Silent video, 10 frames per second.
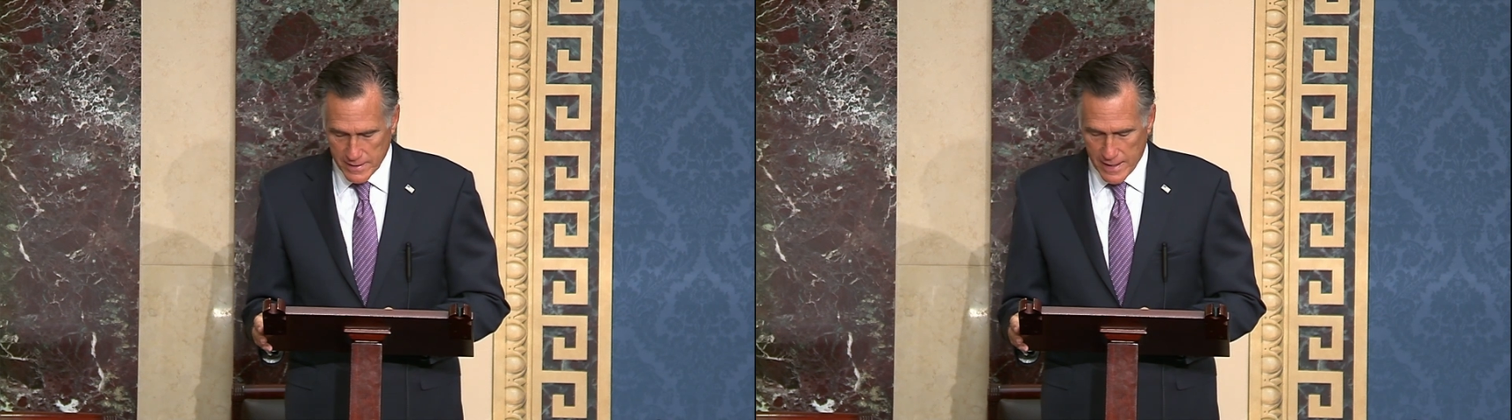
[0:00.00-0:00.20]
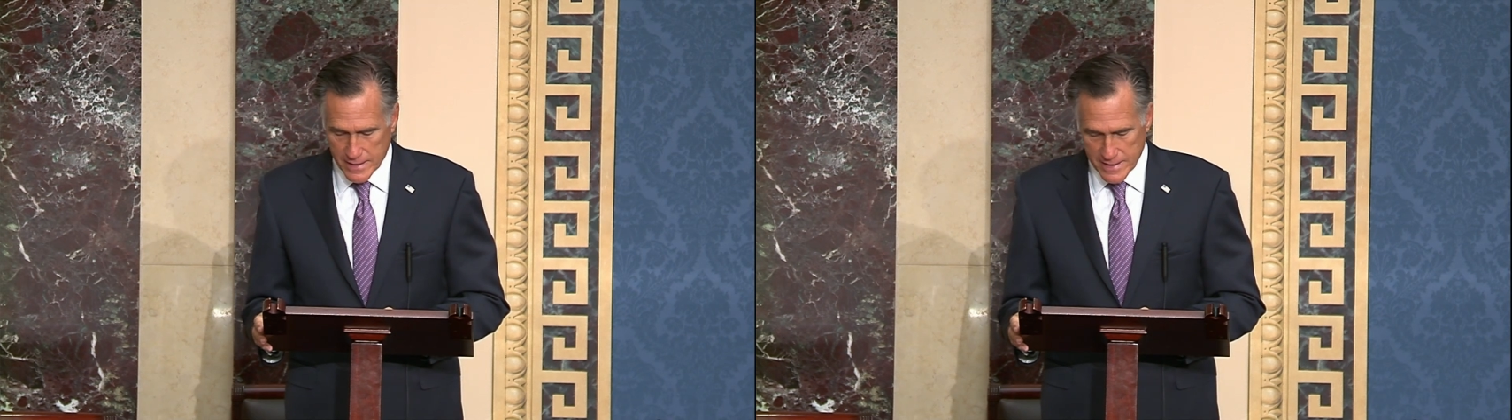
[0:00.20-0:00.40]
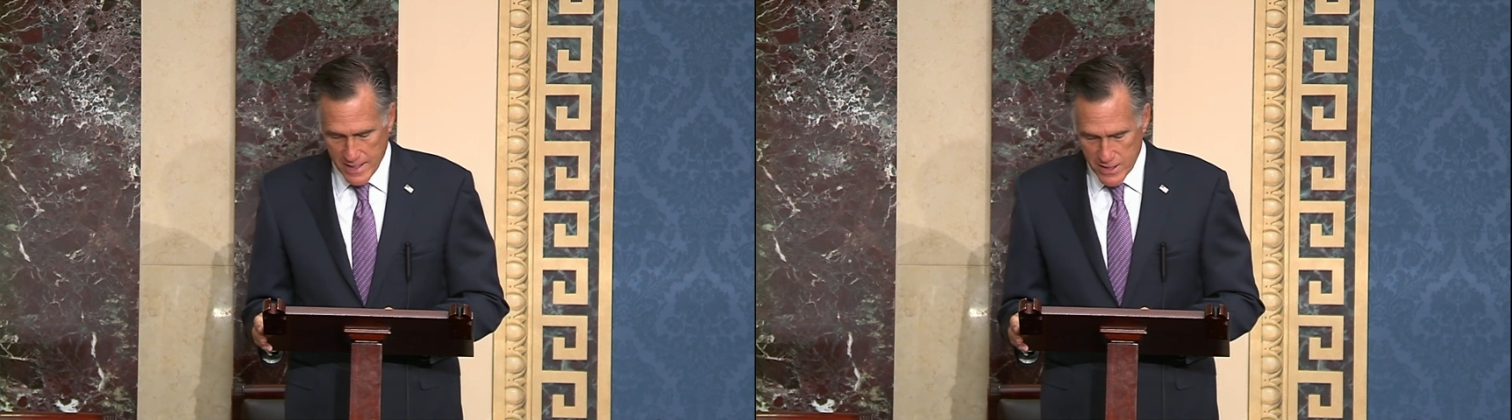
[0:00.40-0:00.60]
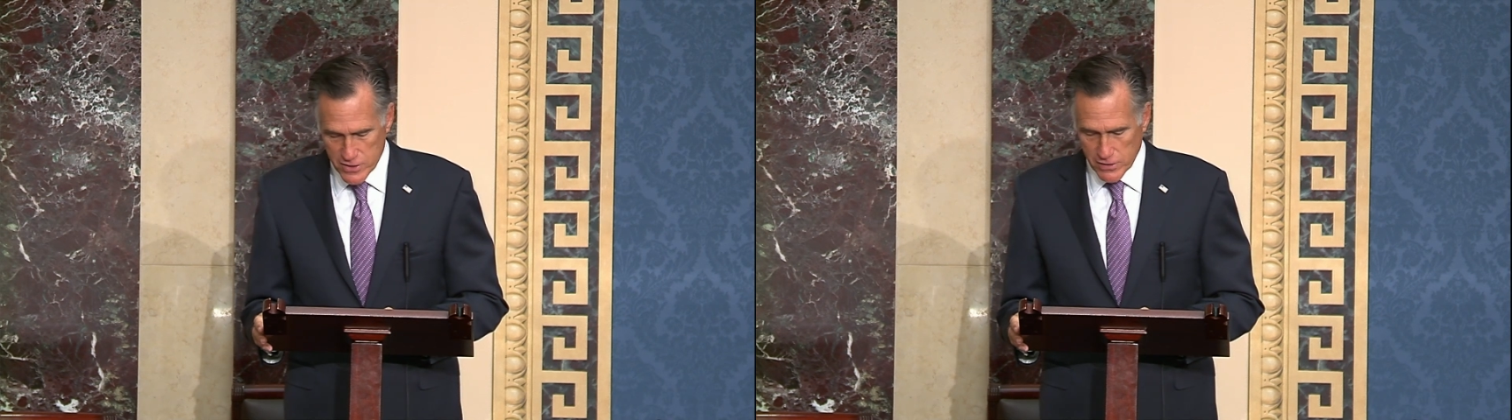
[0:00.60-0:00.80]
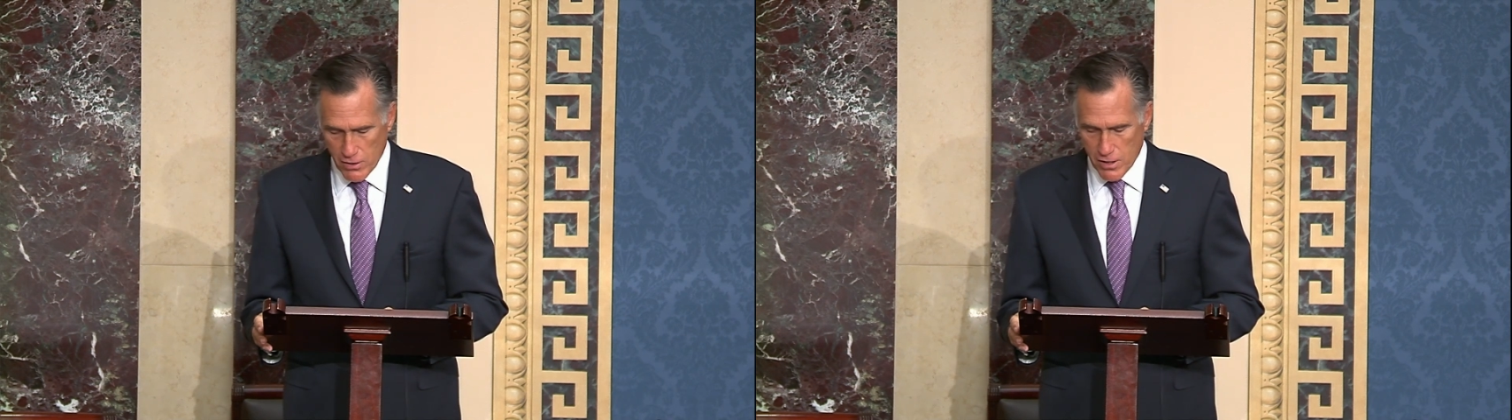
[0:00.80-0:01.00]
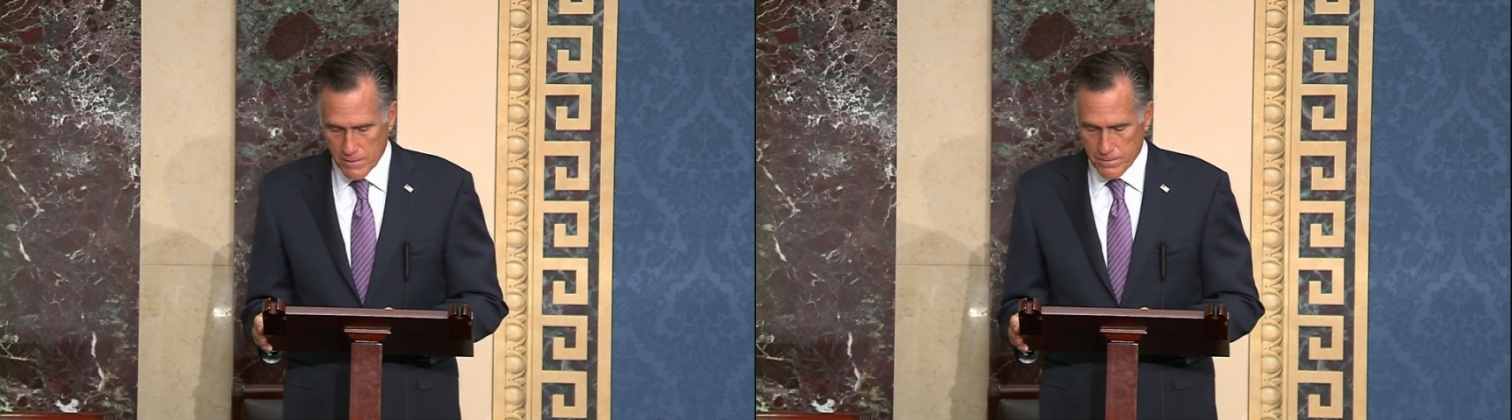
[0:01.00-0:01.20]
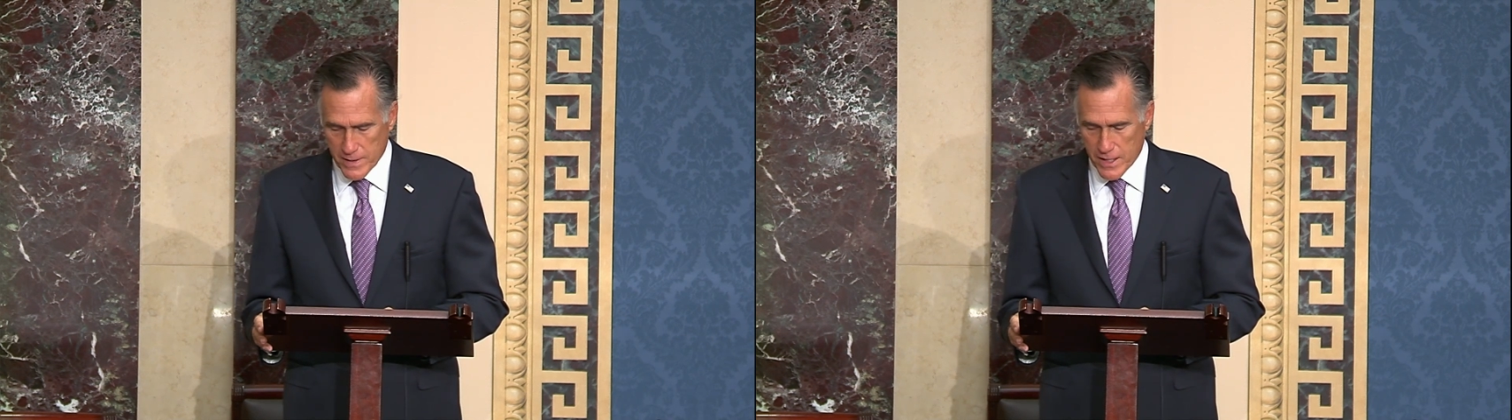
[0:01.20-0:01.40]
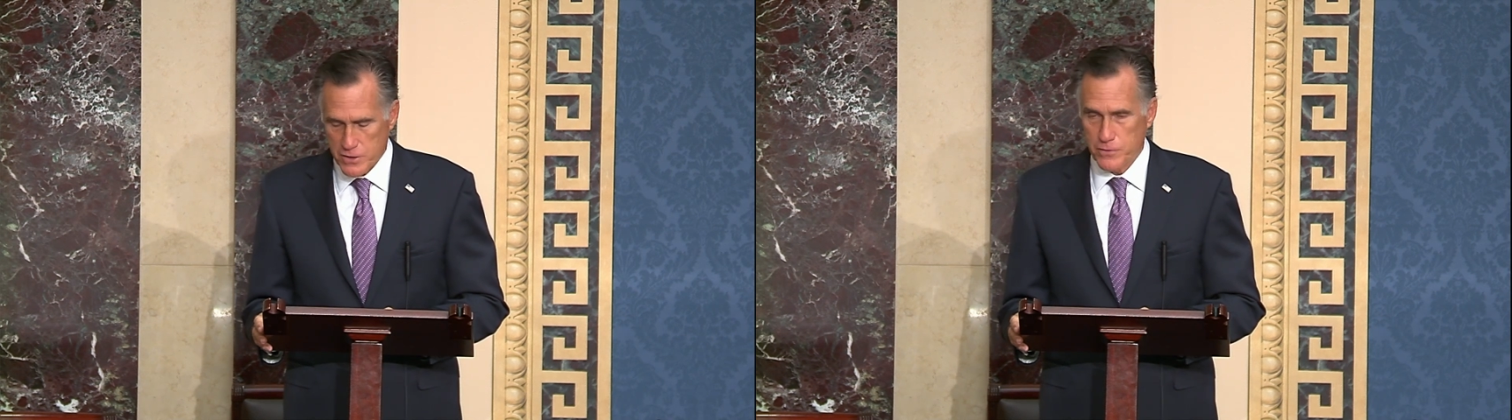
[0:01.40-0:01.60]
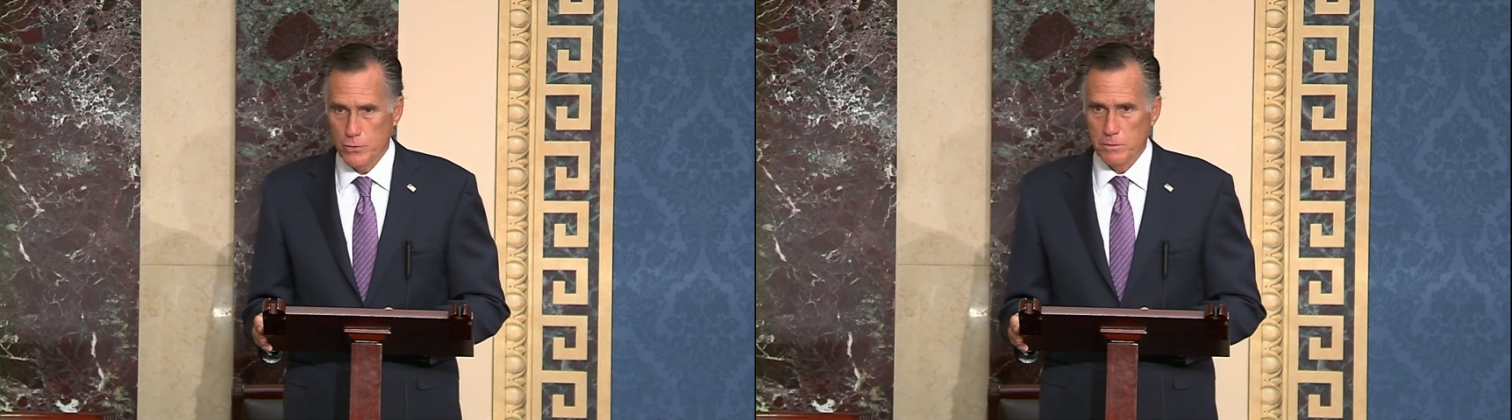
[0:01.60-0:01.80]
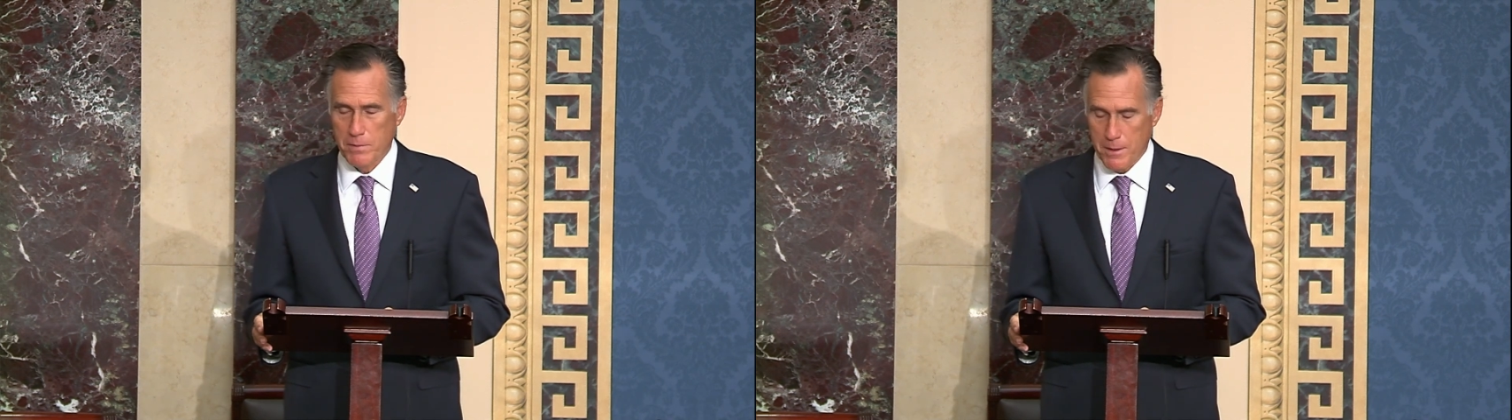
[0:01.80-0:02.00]
and case law as
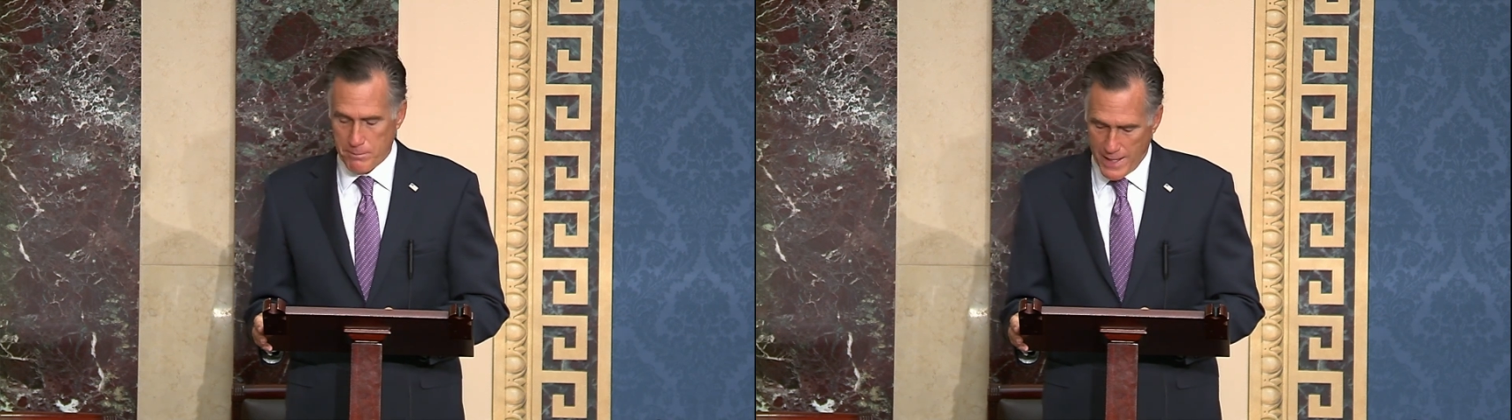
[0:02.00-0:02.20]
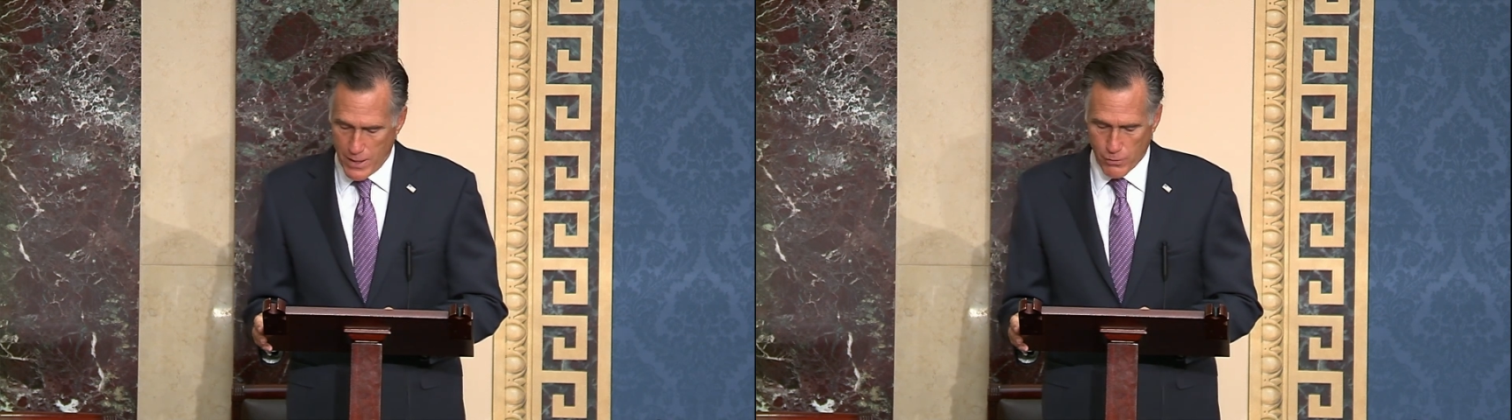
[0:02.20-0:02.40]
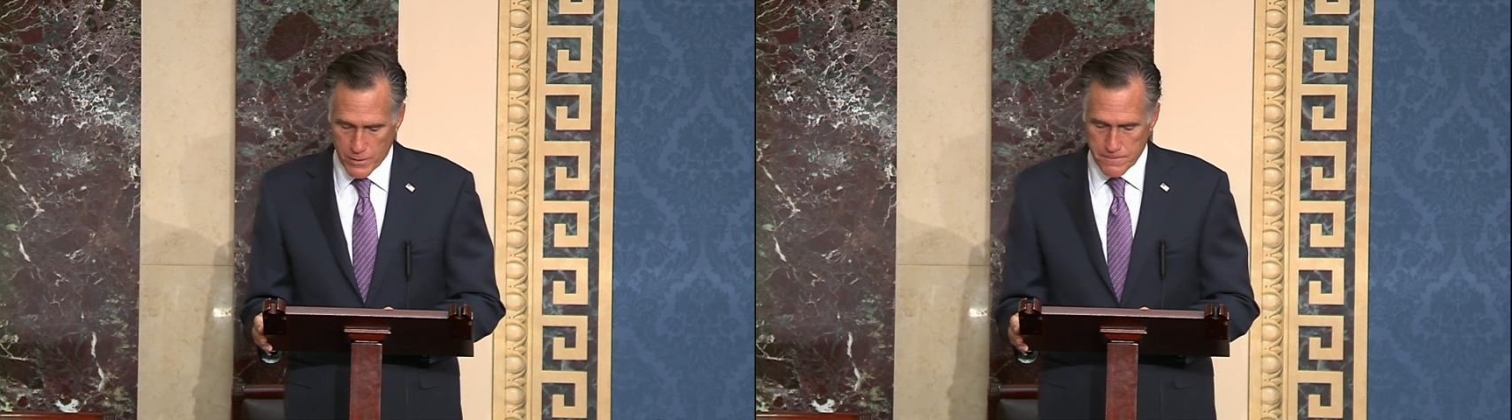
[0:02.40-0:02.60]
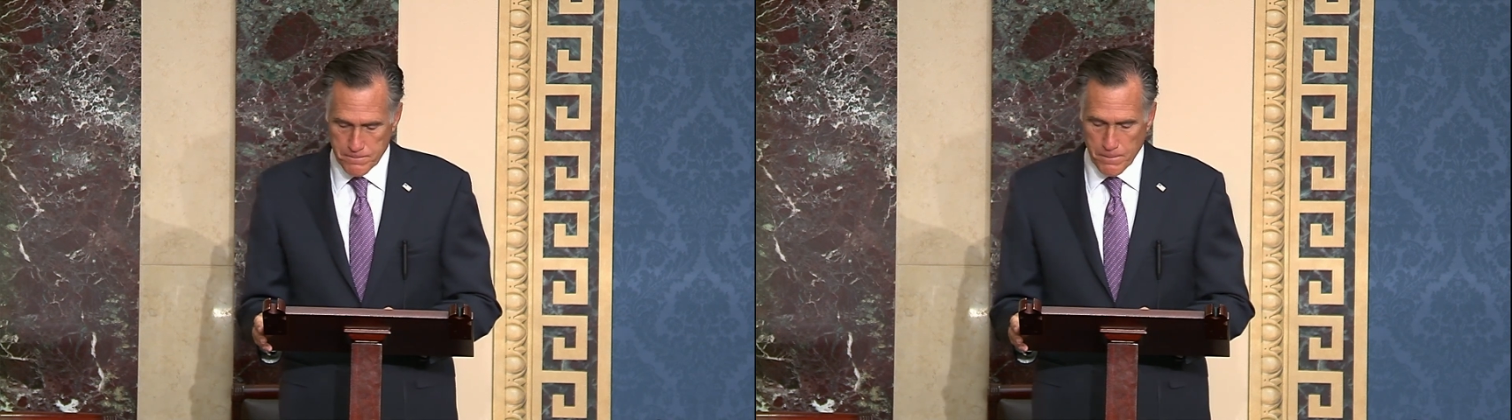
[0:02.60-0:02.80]
fueled by power